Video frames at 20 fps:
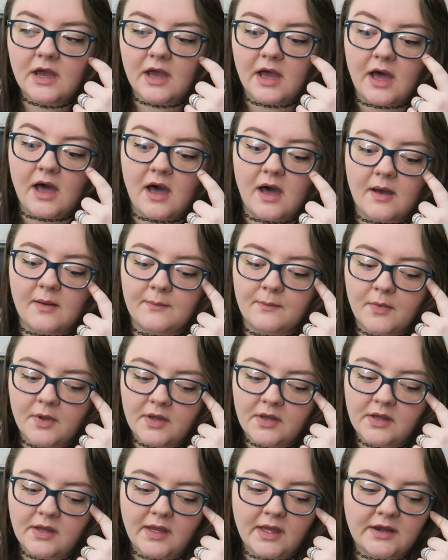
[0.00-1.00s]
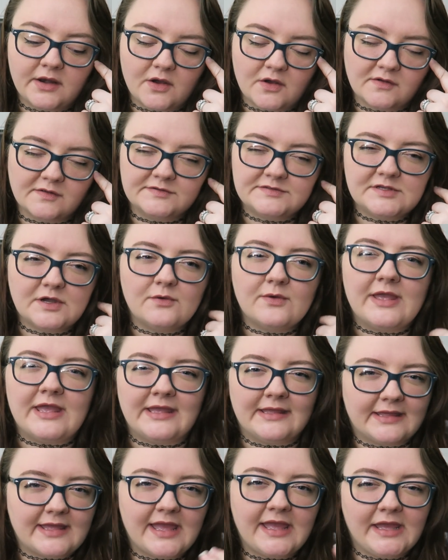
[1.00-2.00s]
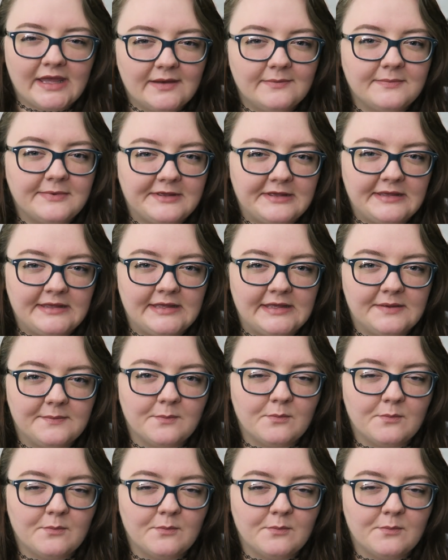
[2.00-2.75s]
And also it can be